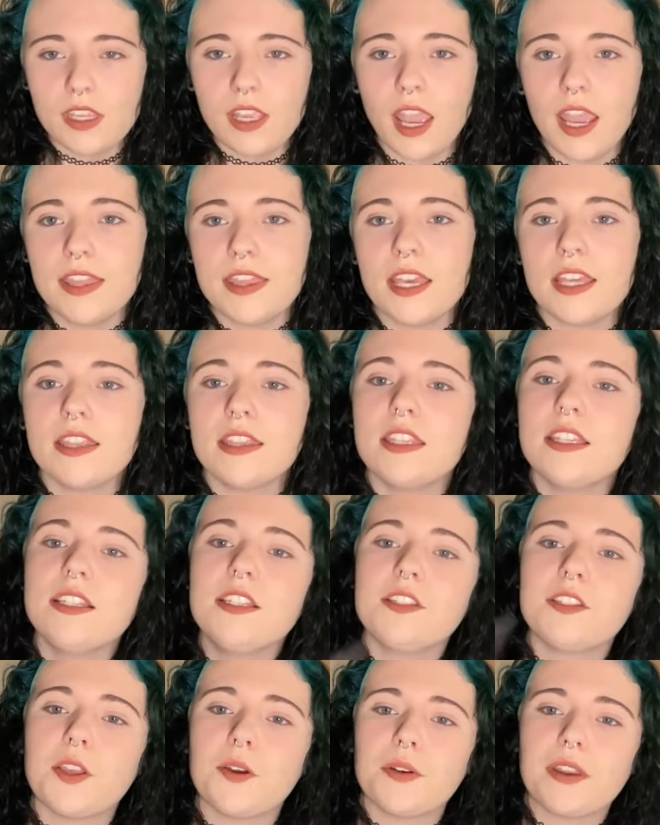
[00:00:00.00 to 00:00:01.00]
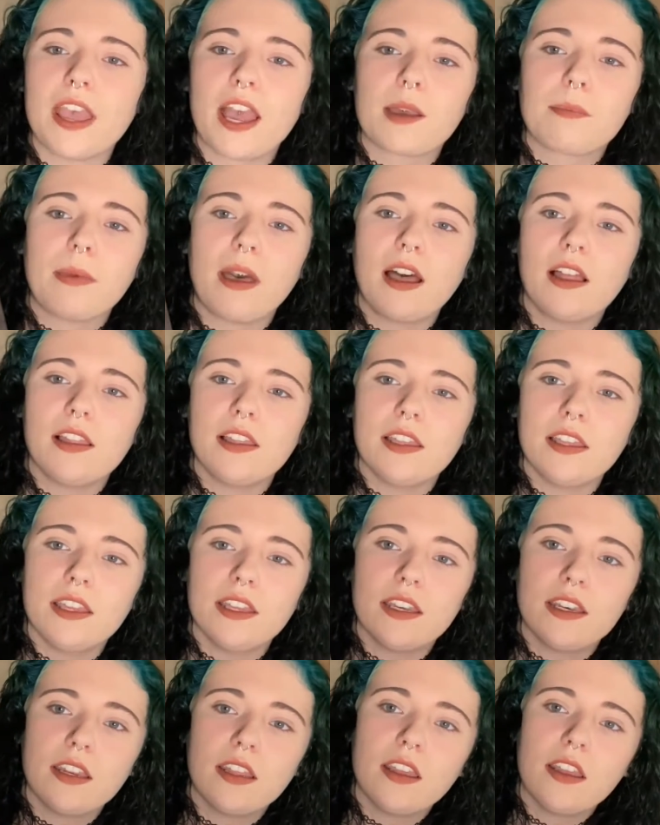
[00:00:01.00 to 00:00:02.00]
And then this Zodiac
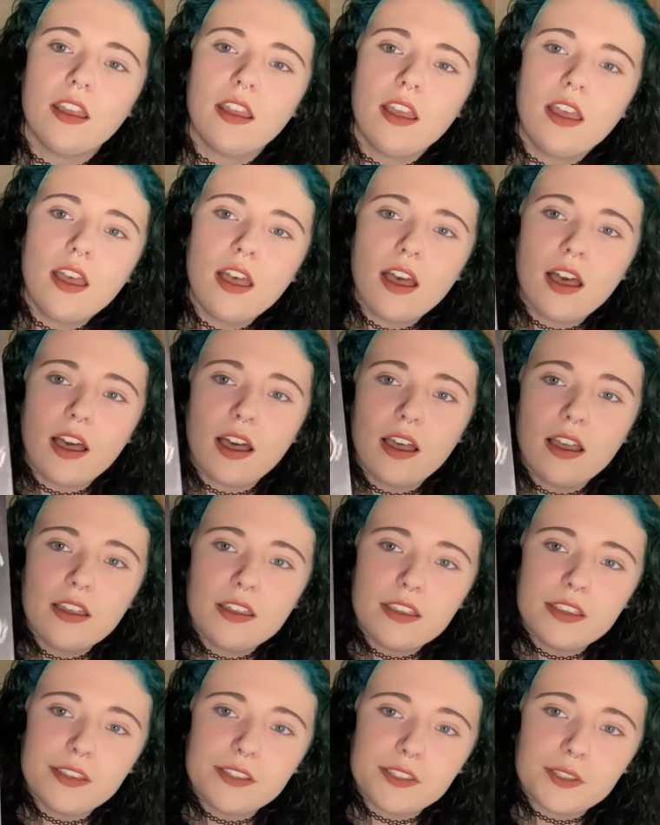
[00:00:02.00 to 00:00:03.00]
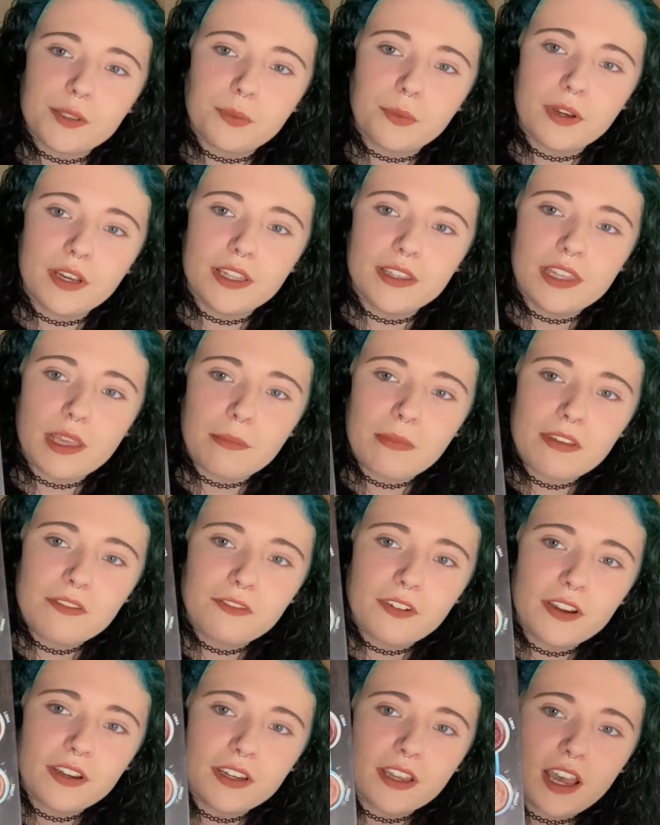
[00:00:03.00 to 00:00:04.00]
palette is the one that my
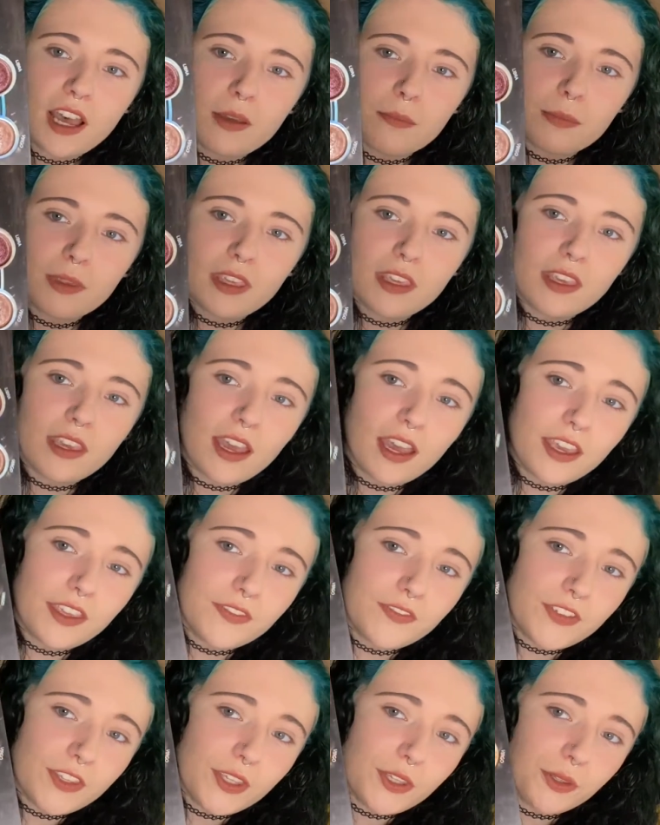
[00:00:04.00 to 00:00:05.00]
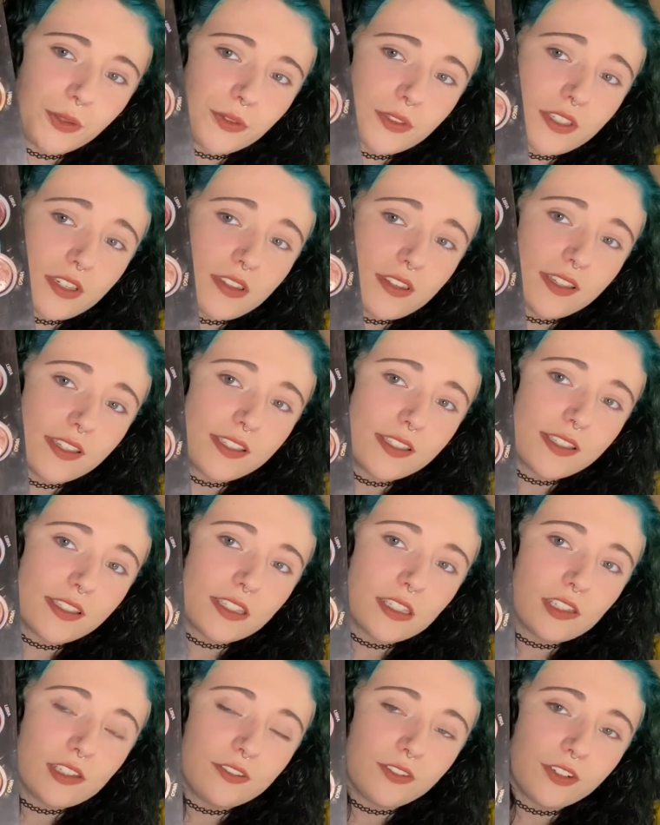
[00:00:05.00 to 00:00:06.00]
friend got me. I've used this
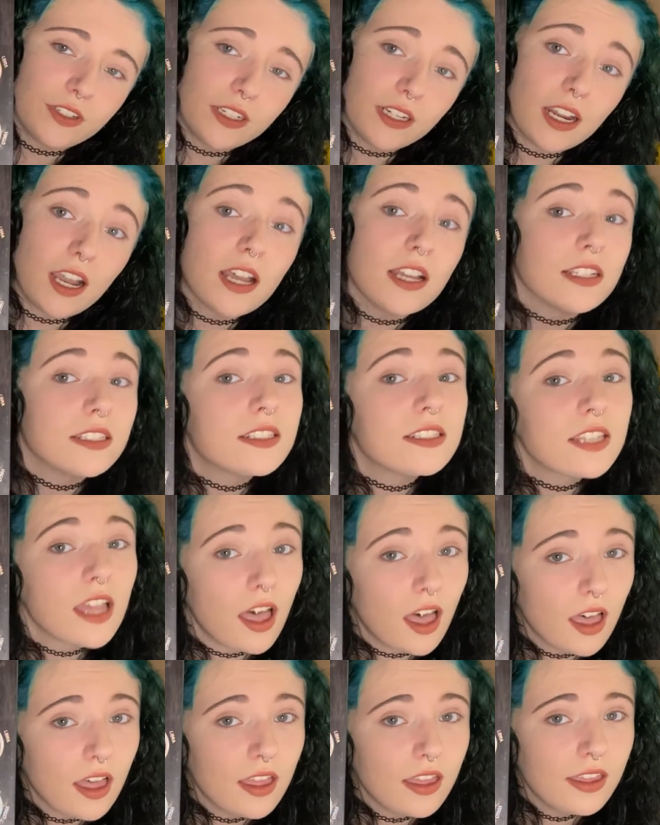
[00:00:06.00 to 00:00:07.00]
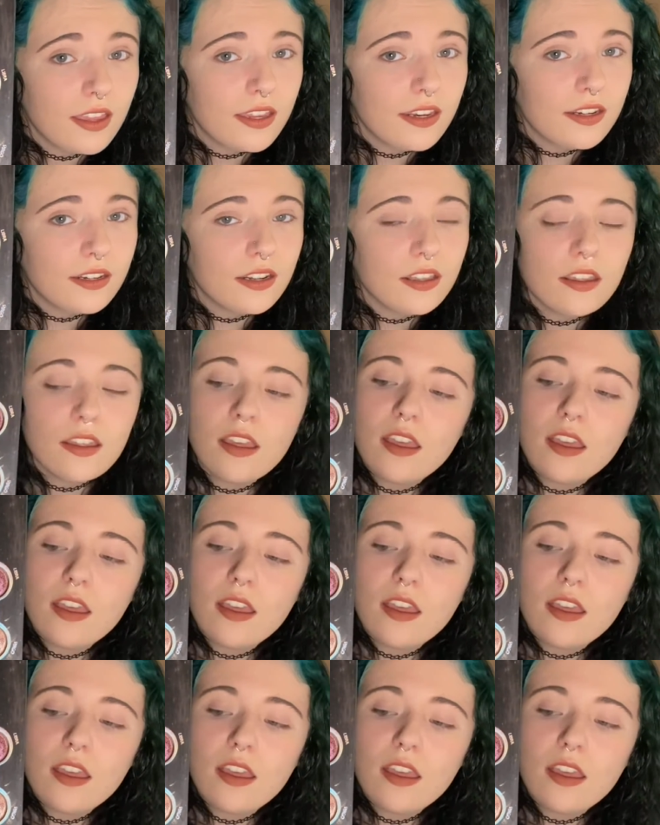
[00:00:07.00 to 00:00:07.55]
silver a ton.